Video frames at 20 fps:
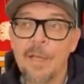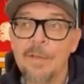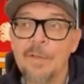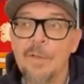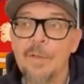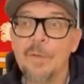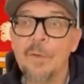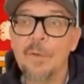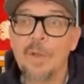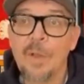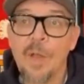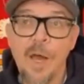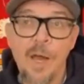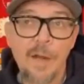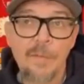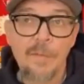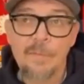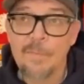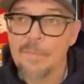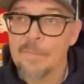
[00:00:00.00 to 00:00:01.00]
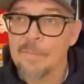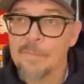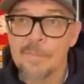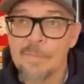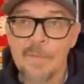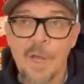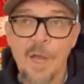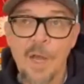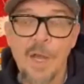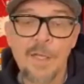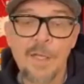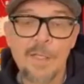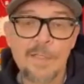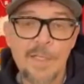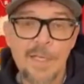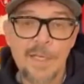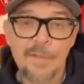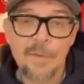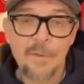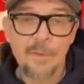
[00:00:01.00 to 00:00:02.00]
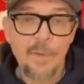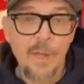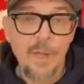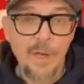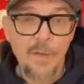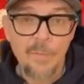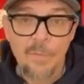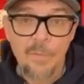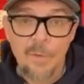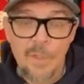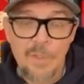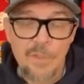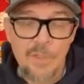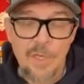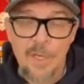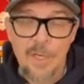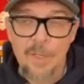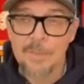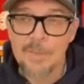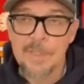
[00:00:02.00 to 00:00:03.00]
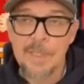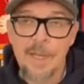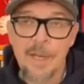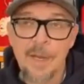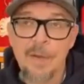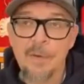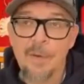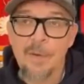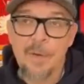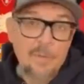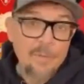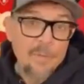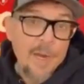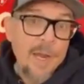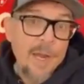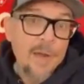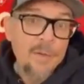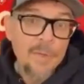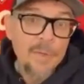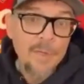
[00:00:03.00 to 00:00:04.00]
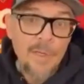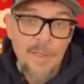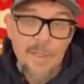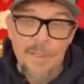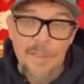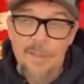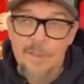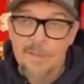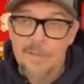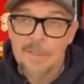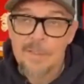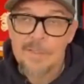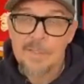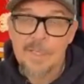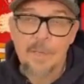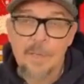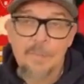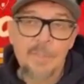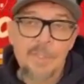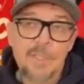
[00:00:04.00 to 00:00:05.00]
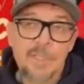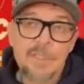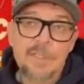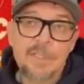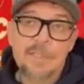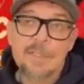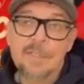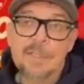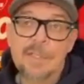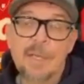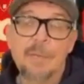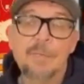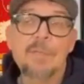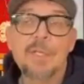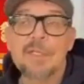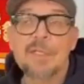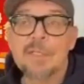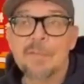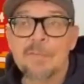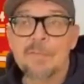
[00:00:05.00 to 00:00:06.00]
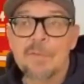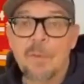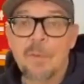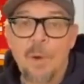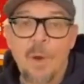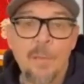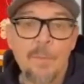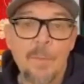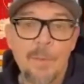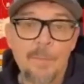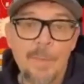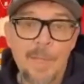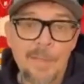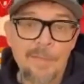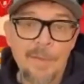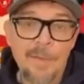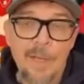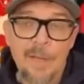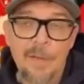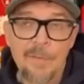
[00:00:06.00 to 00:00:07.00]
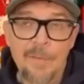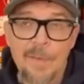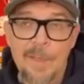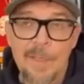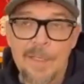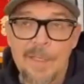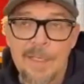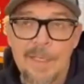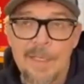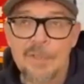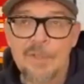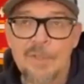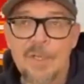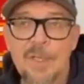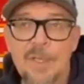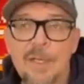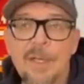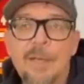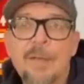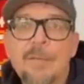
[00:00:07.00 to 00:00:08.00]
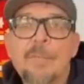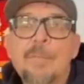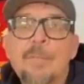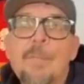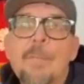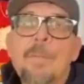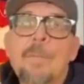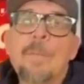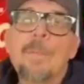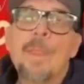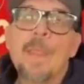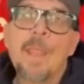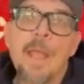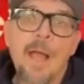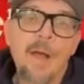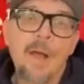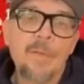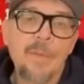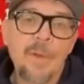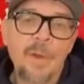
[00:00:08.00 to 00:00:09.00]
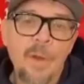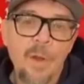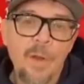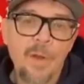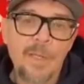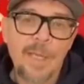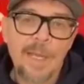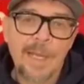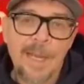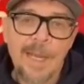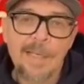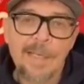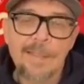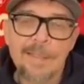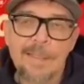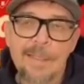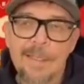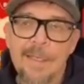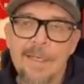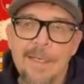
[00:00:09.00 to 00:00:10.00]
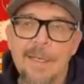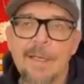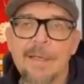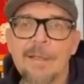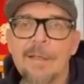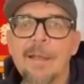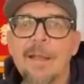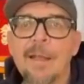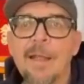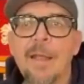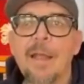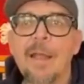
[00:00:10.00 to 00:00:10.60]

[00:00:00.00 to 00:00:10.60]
do a lot of talks. I do a lot of workshops now around the subjects of trauma, mental health, and addiction, and how they're all connected, and